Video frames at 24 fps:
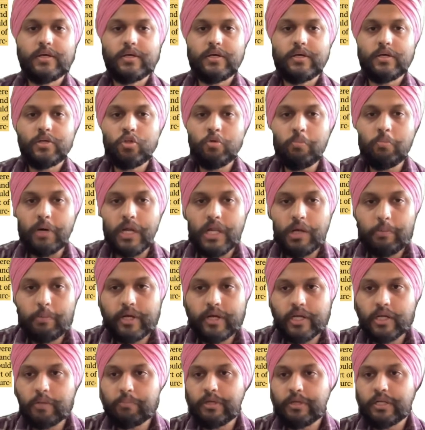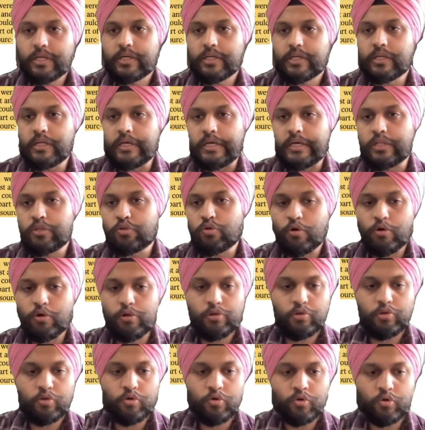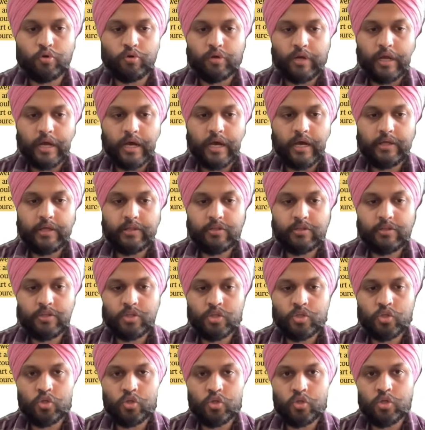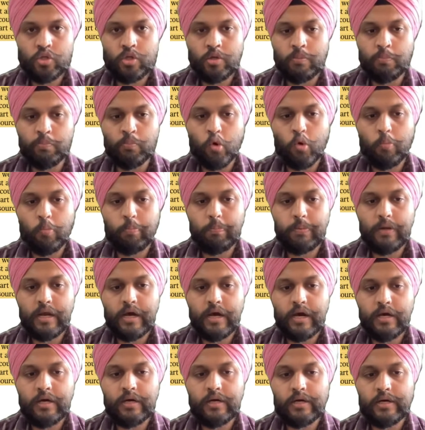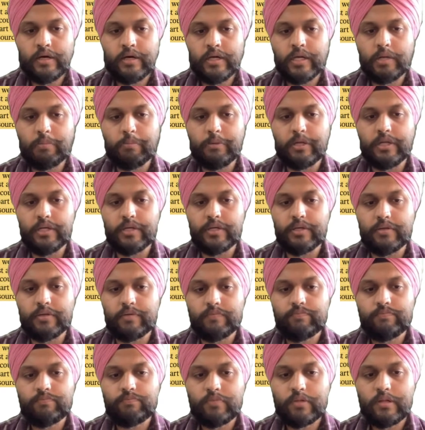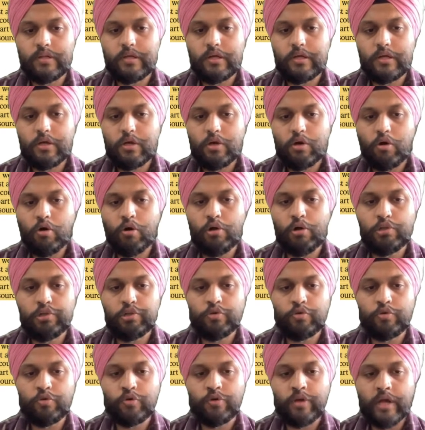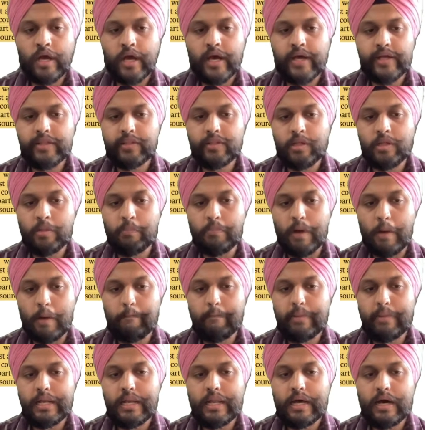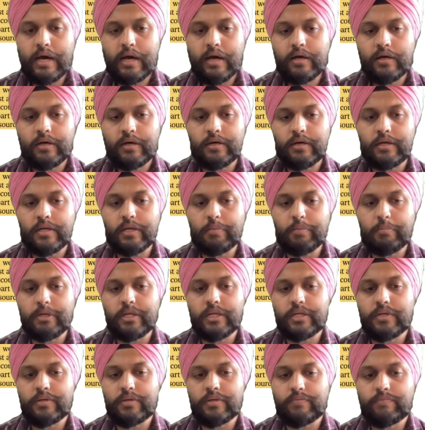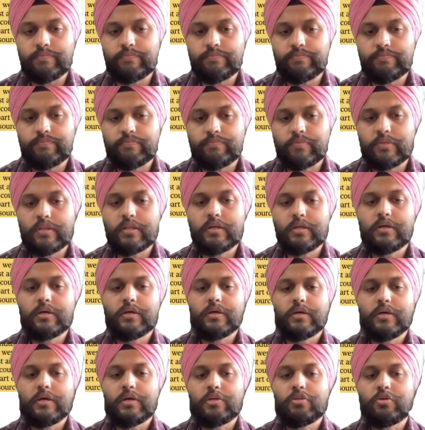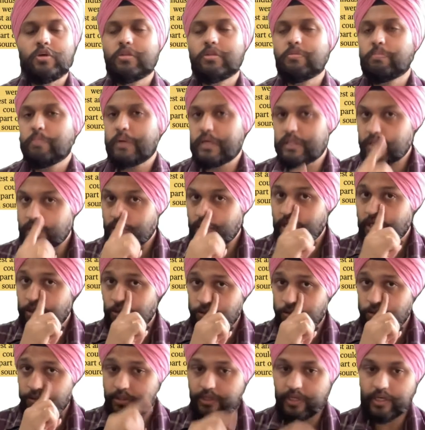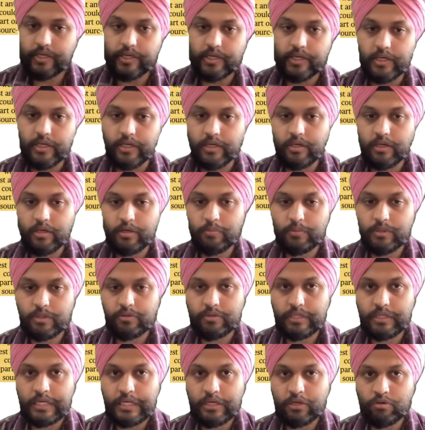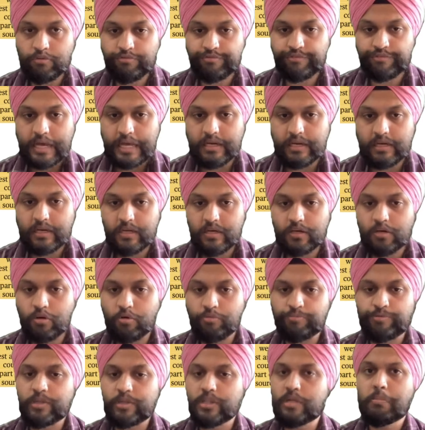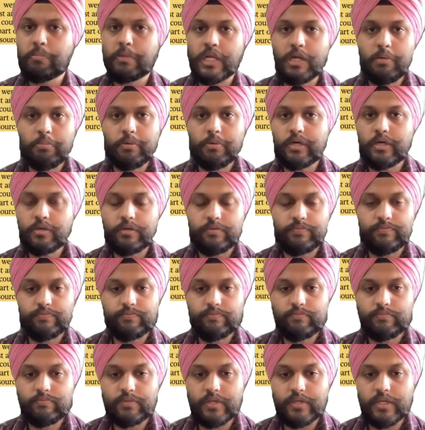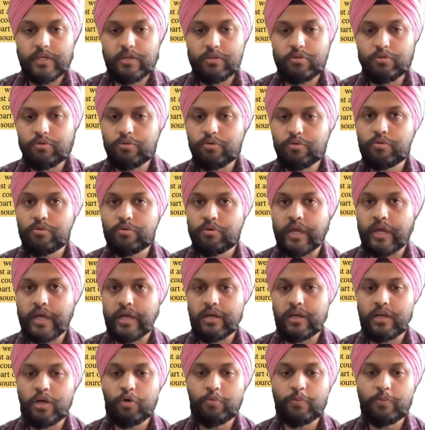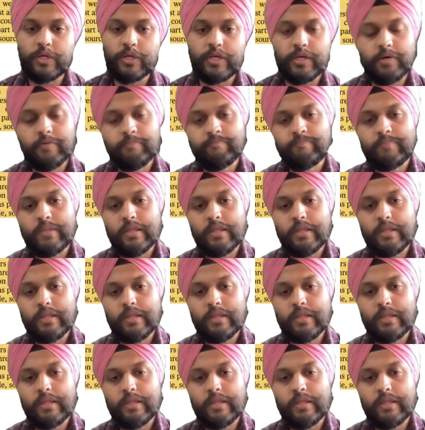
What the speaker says: So Malabar Rebellion is also known as Mopla Rebellion, also known as Mapella Rebellion. So it's basically associated with the state of Kerala, obviously Malabar, right? So Kerala over here.